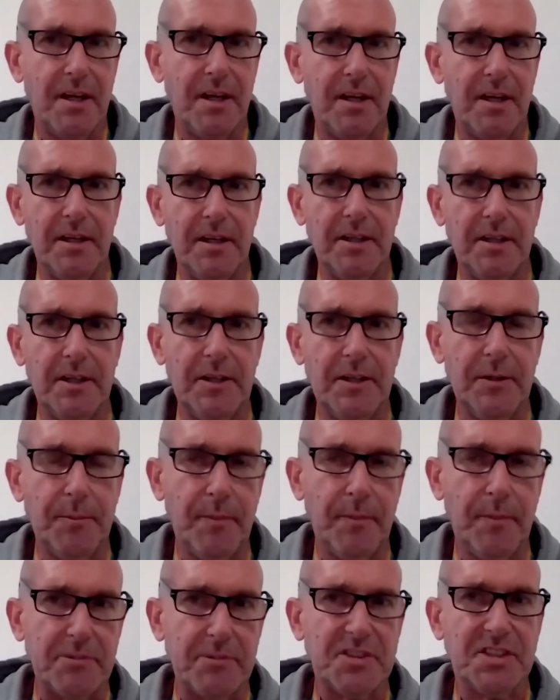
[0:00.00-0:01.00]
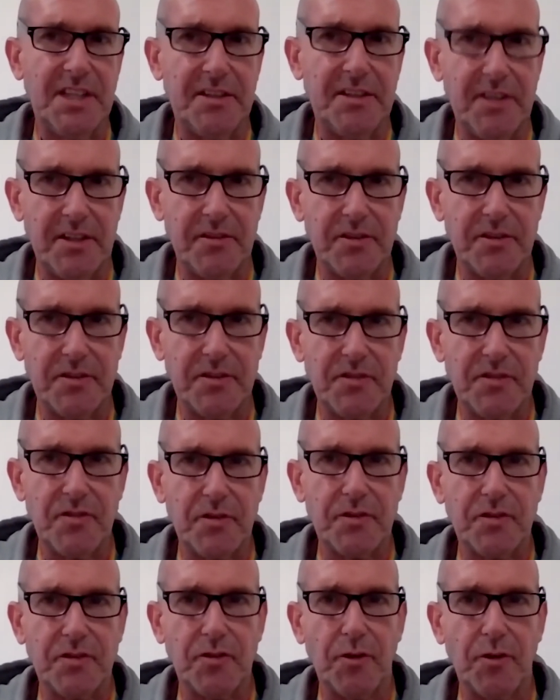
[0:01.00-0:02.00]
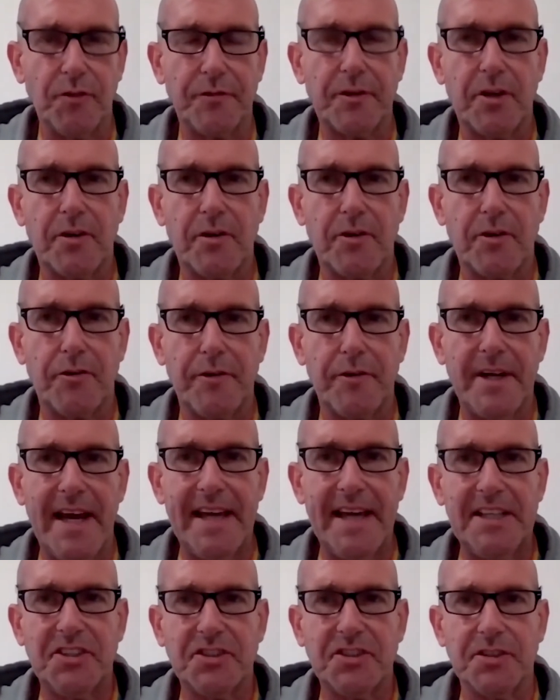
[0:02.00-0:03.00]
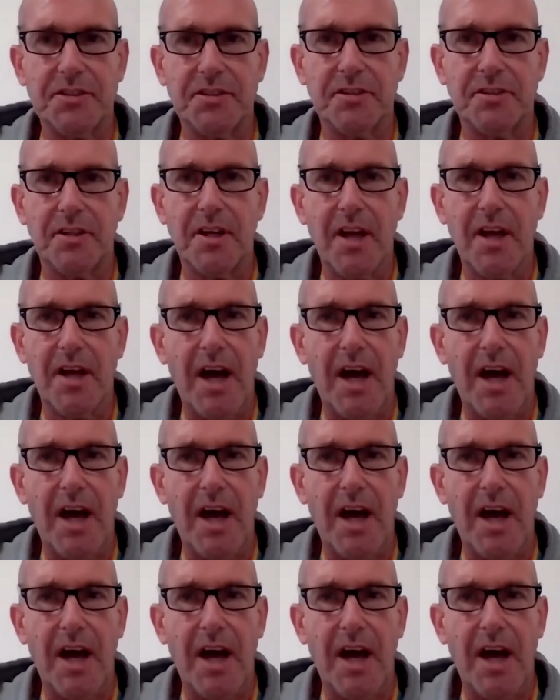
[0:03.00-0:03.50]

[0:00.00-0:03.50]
um, and I would say the, the, sort of creation.